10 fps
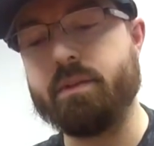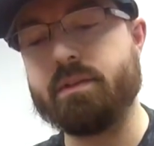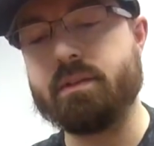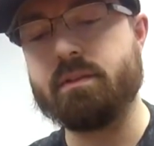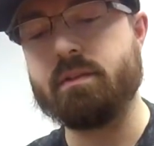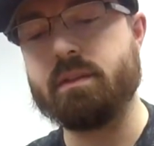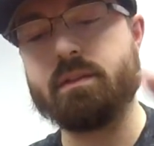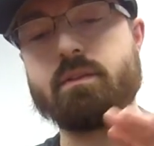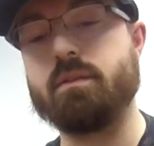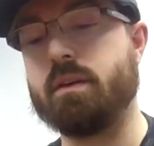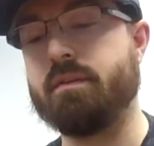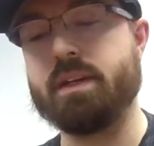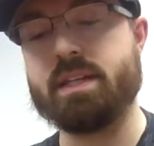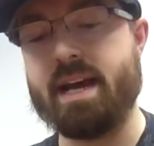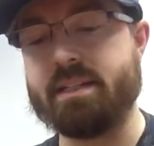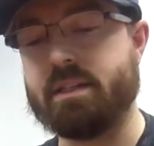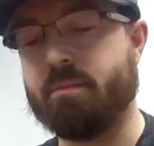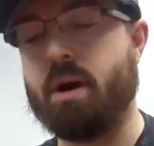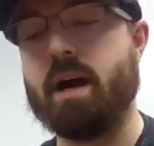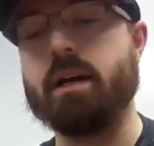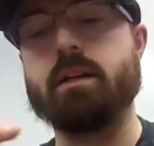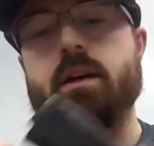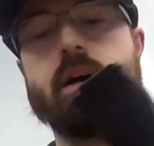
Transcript: This is a fantastic product.